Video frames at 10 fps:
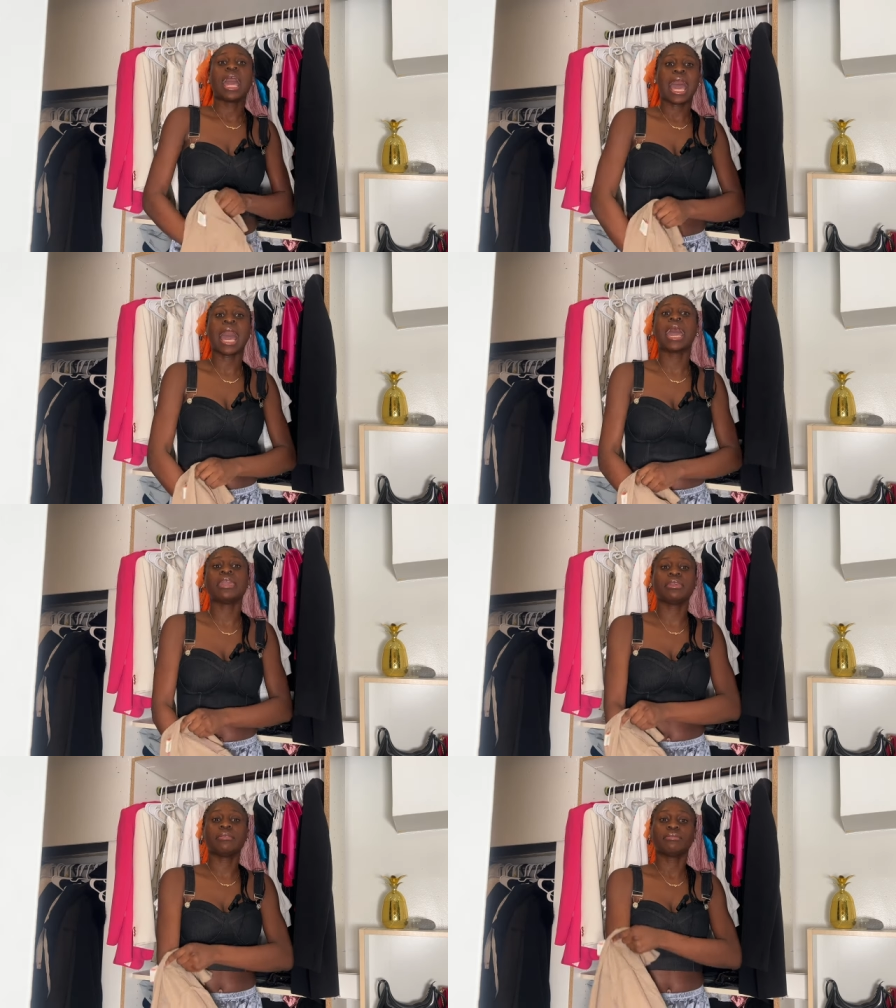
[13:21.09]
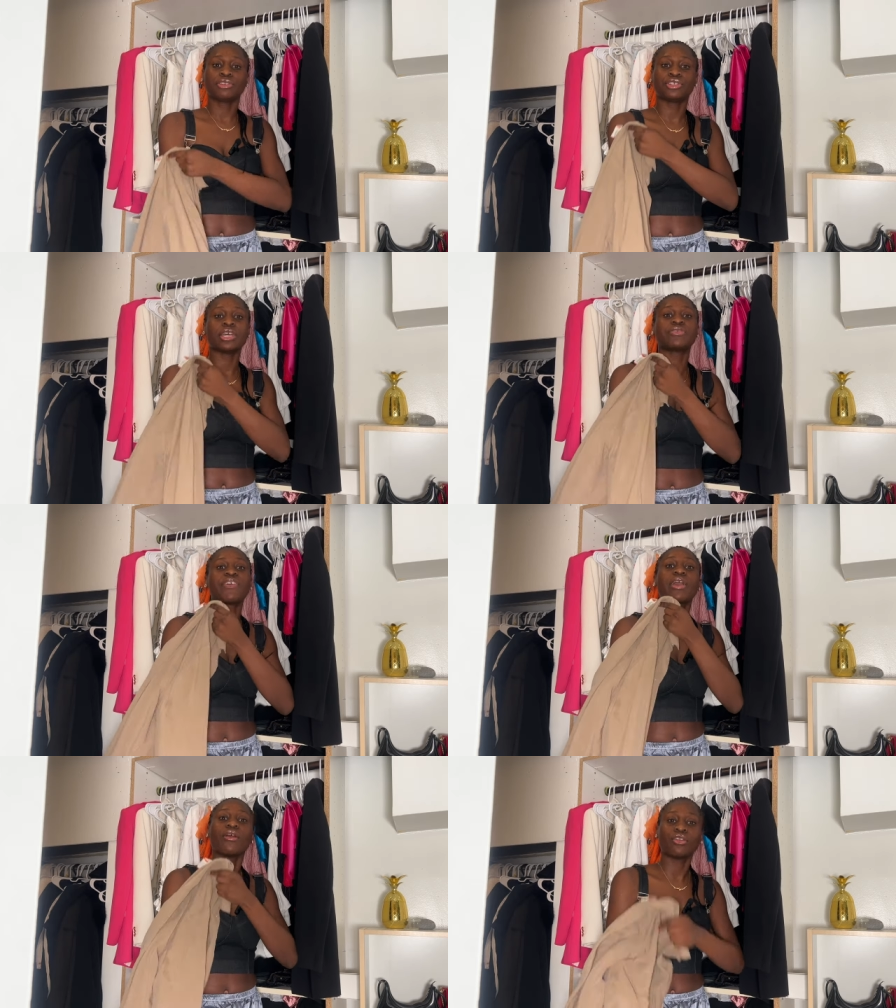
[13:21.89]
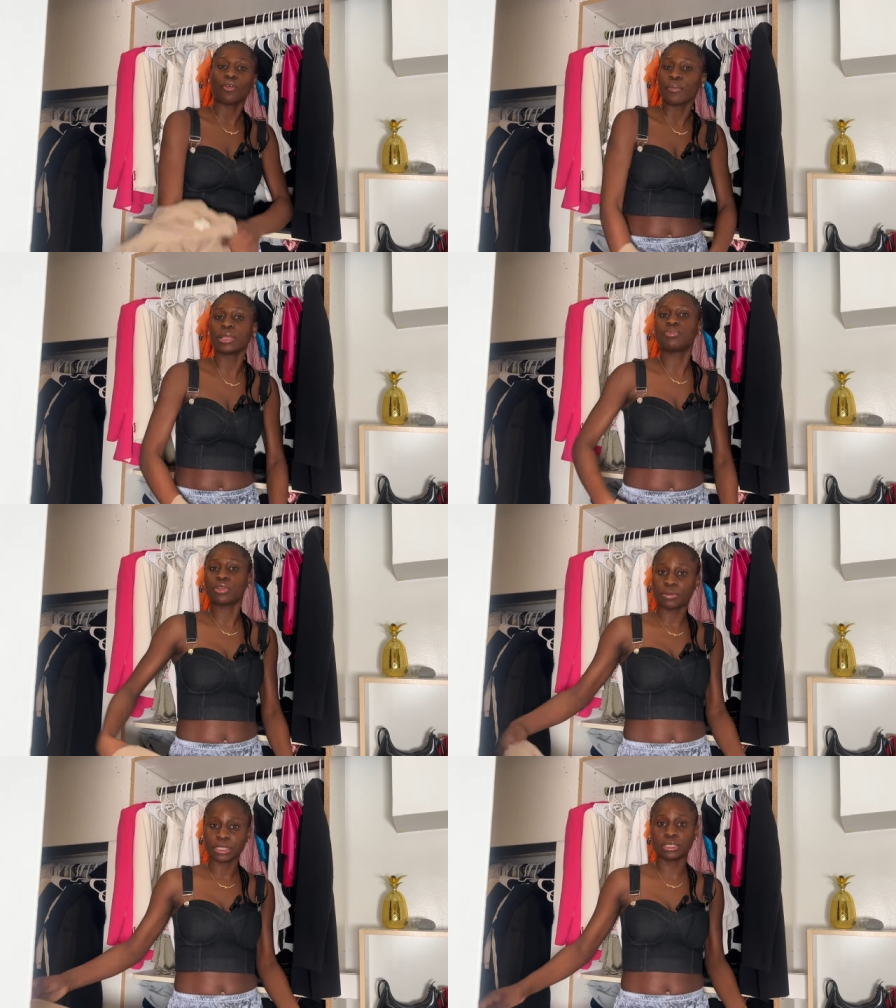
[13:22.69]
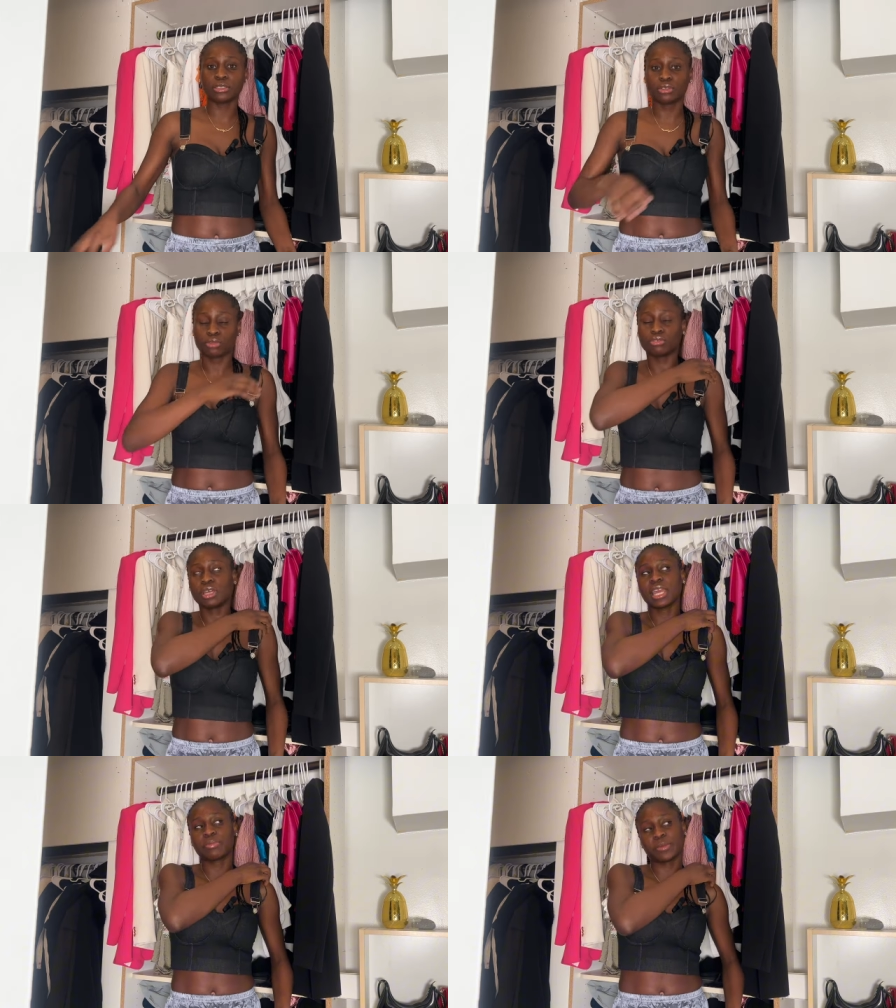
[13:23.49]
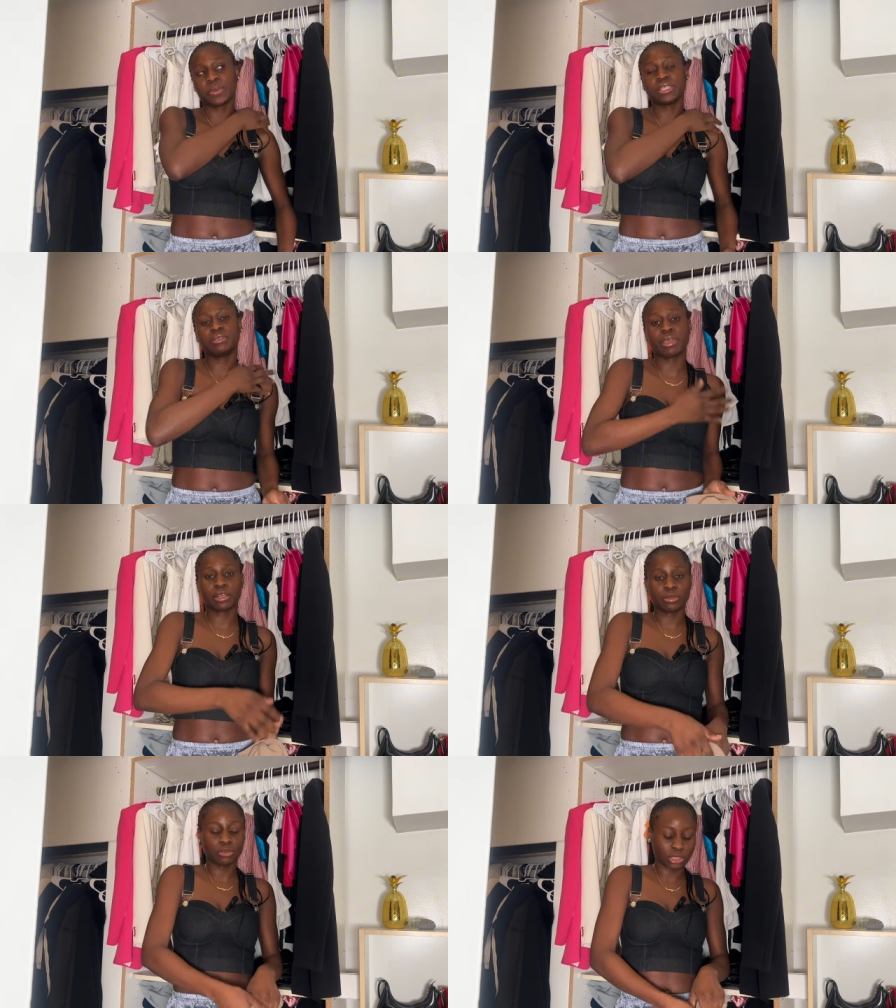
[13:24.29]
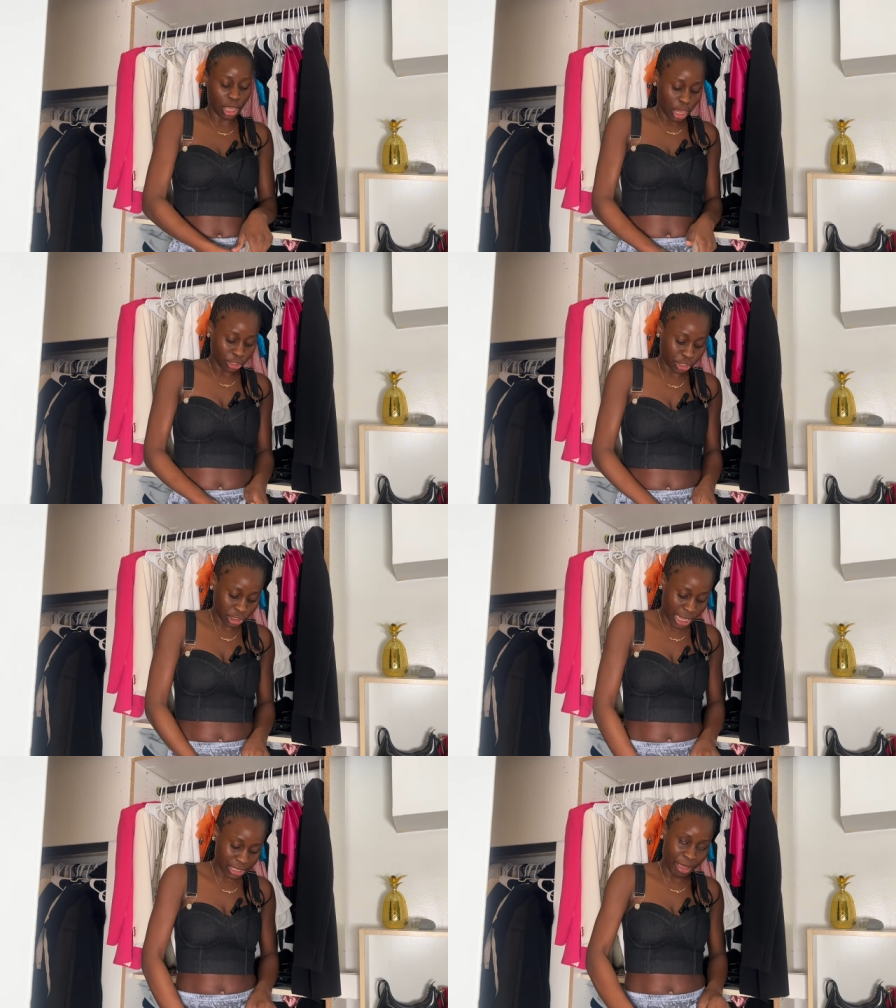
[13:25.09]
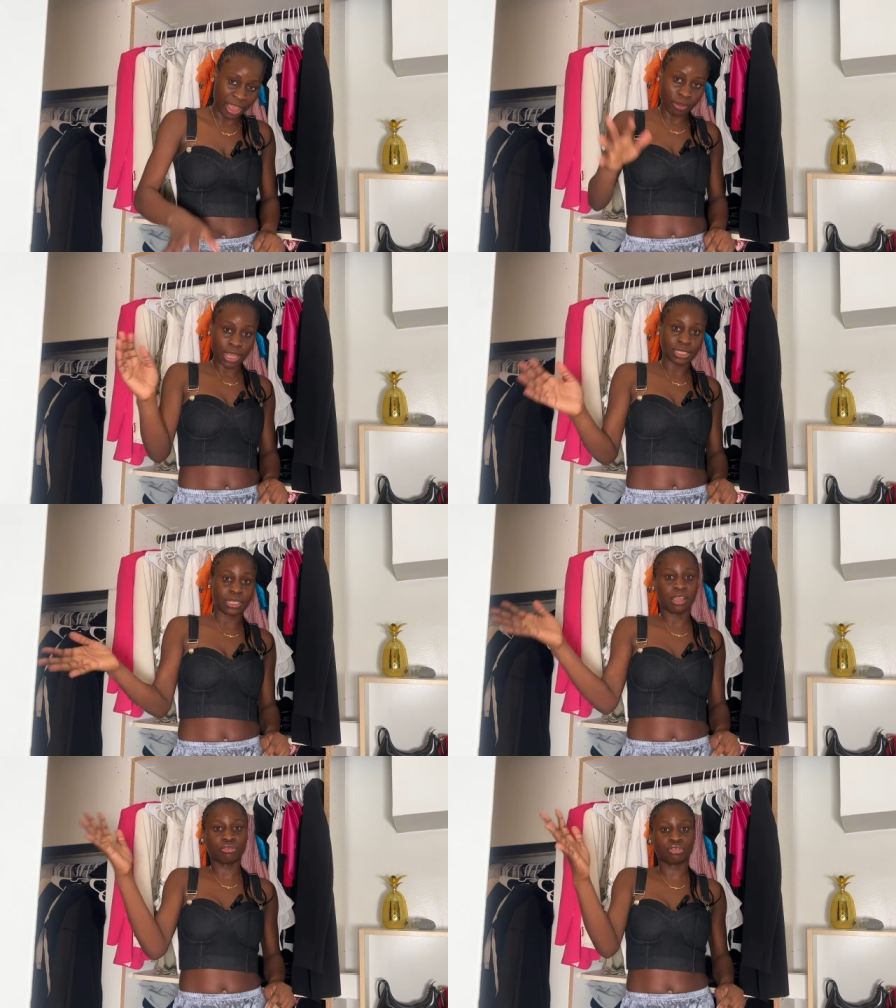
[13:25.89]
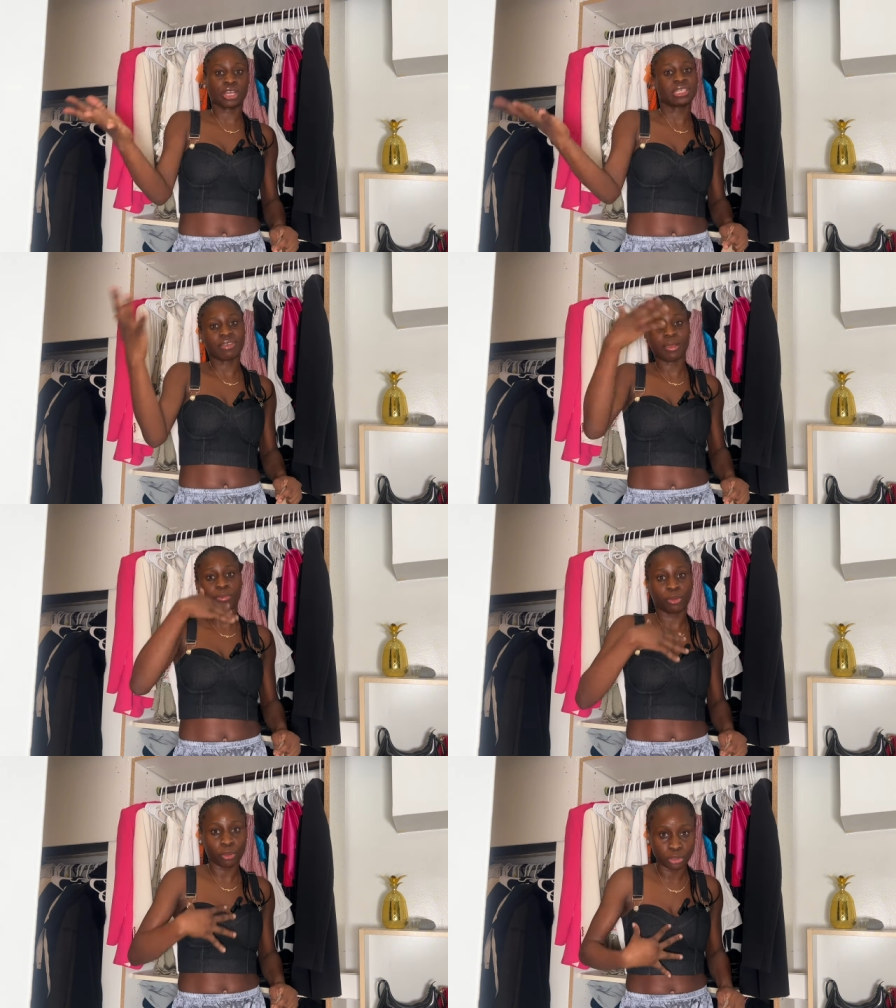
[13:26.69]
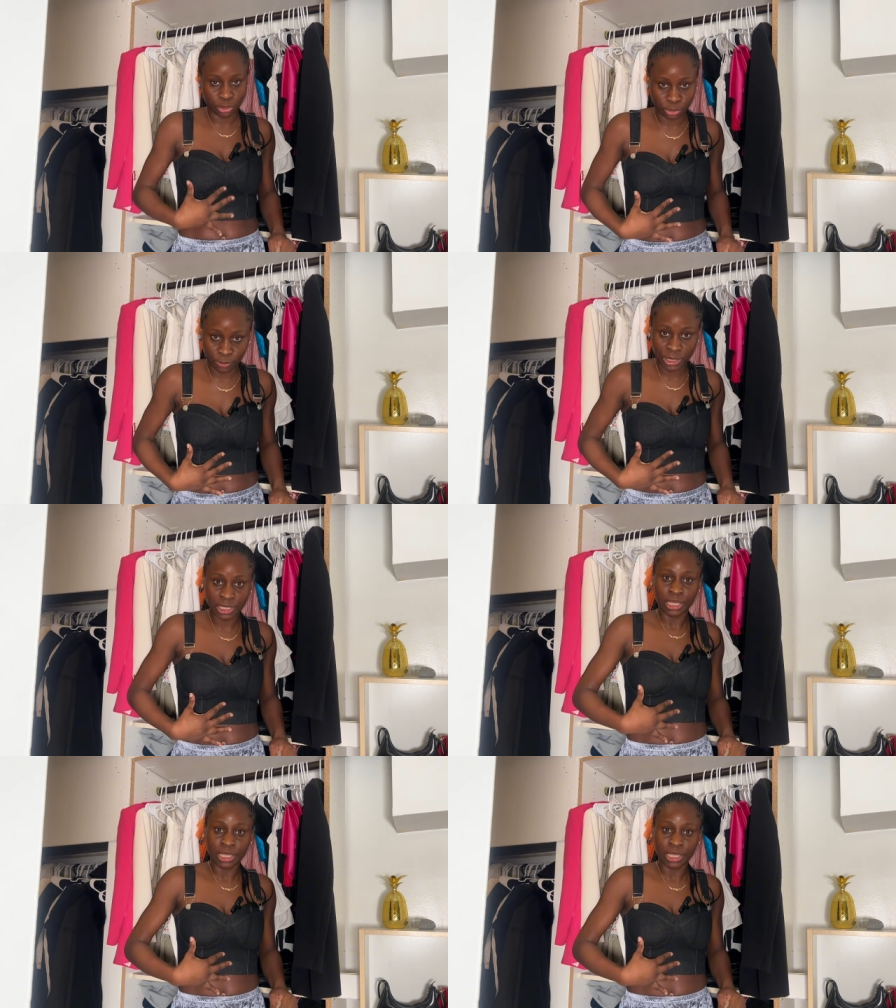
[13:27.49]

I transfer all of my properties to not like properties my clothes just as my elder sister used to transfer clothes to me